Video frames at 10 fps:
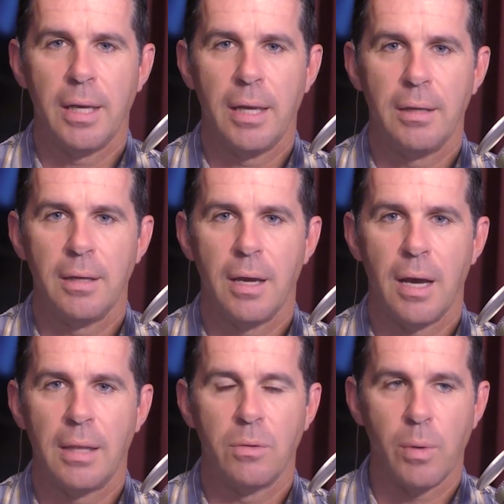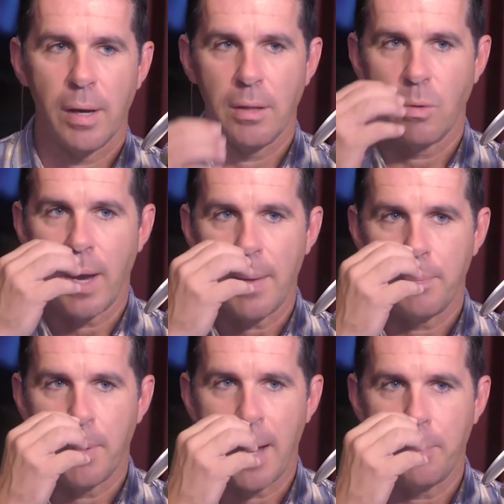And the way
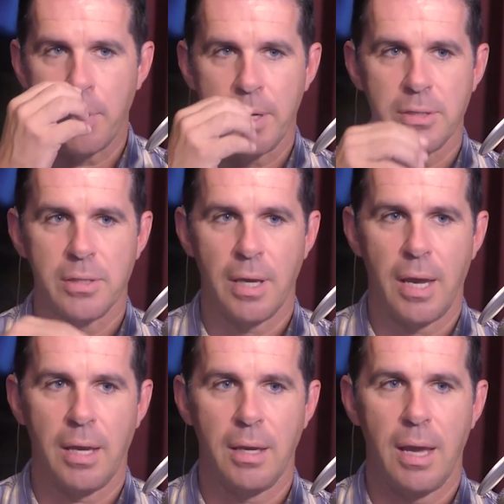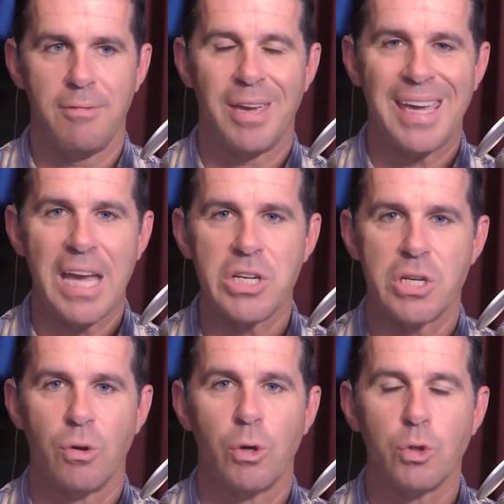I put it is a
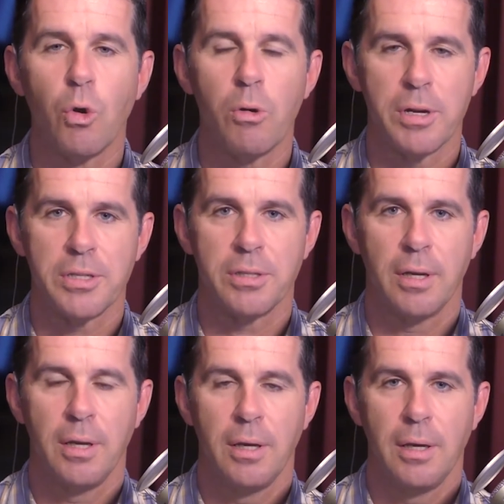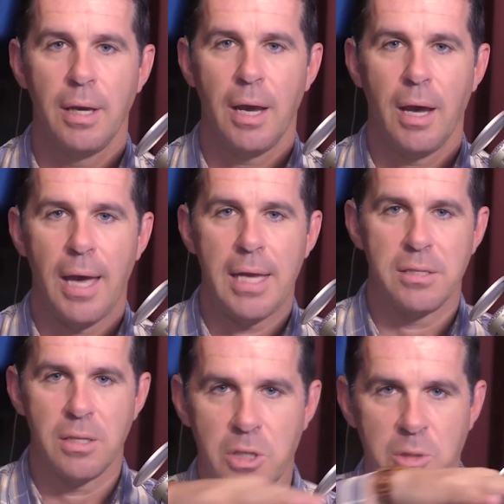vacation or a tourist has
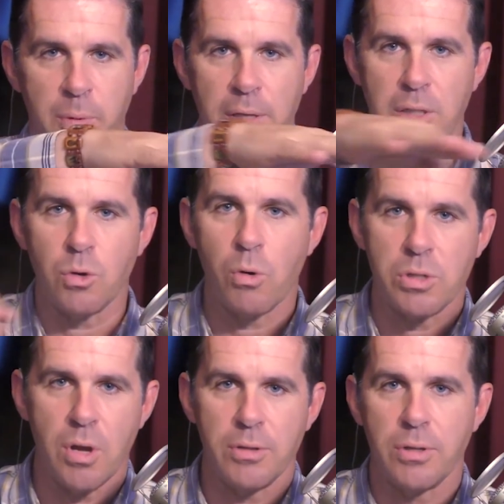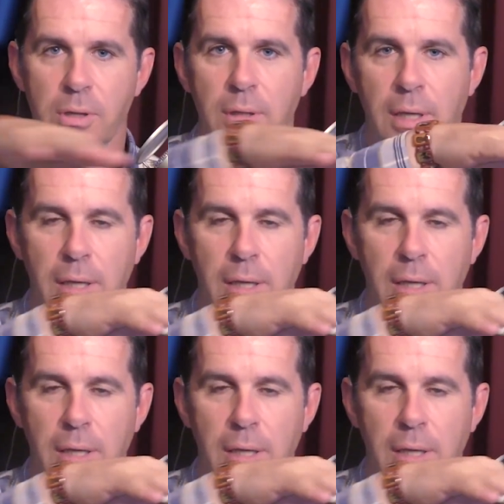experience. It's horizontal.